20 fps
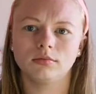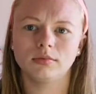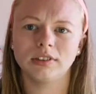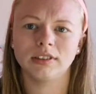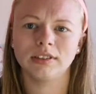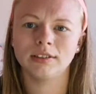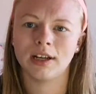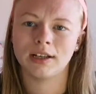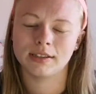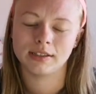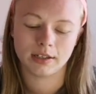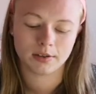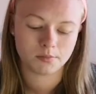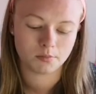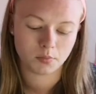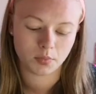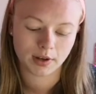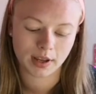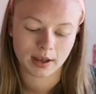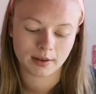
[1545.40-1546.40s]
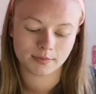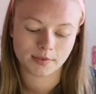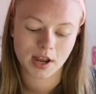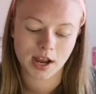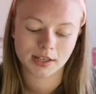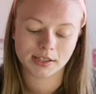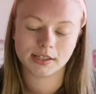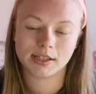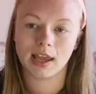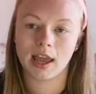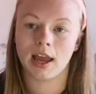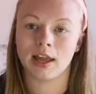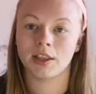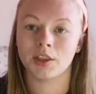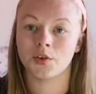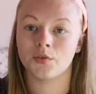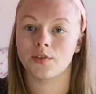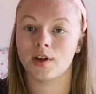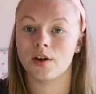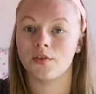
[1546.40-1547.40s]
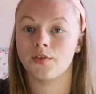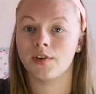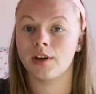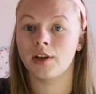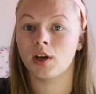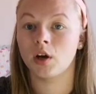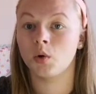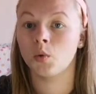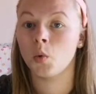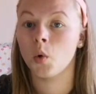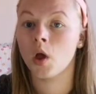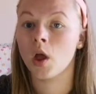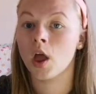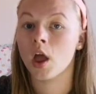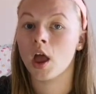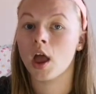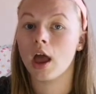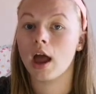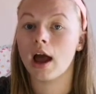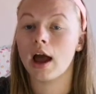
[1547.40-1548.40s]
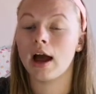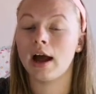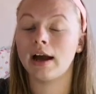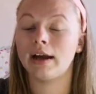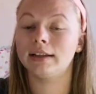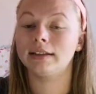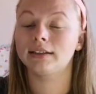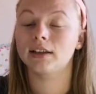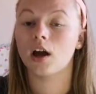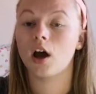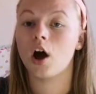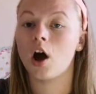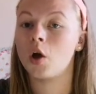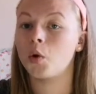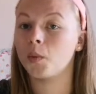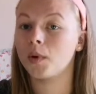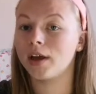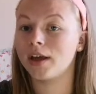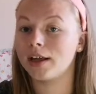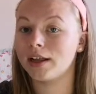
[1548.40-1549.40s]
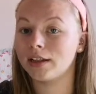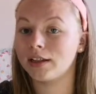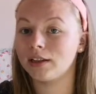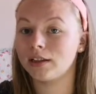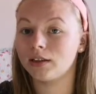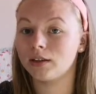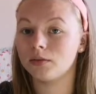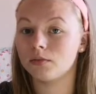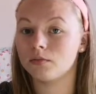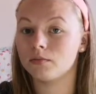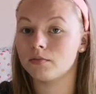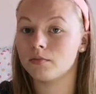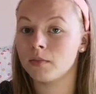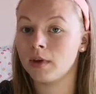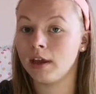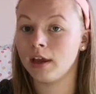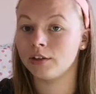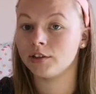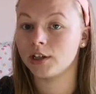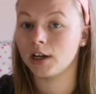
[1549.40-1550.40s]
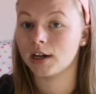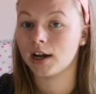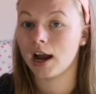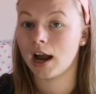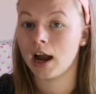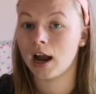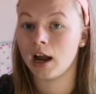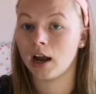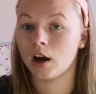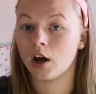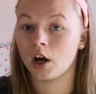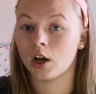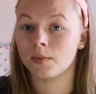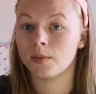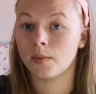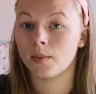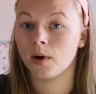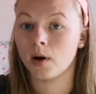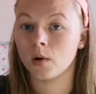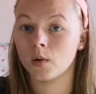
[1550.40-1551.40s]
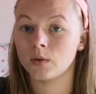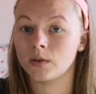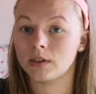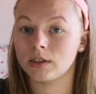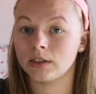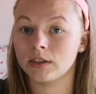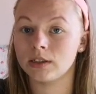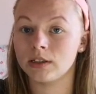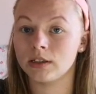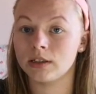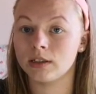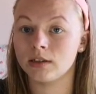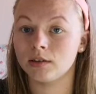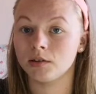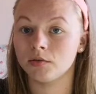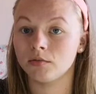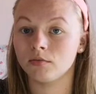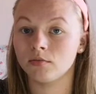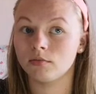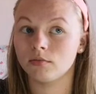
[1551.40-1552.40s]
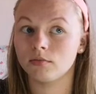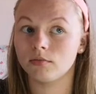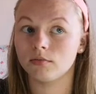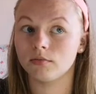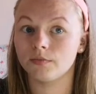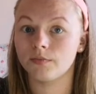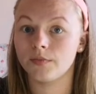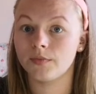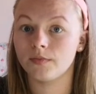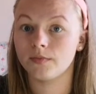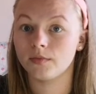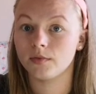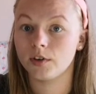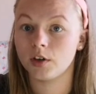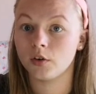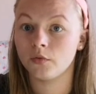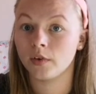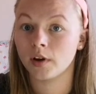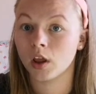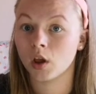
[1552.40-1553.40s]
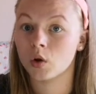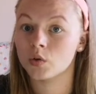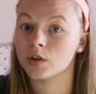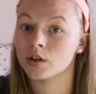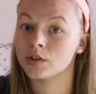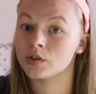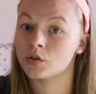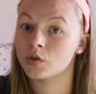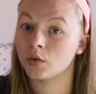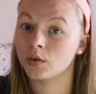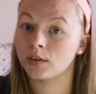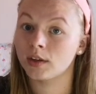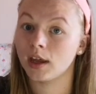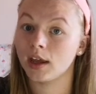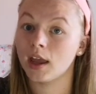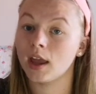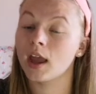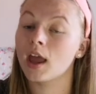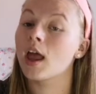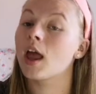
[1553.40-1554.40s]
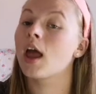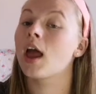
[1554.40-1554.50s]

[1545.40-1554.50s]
I think that's it. But yeah, that's the end of that video. And I will. Me and Jack are going to be posting two videos on Sunday.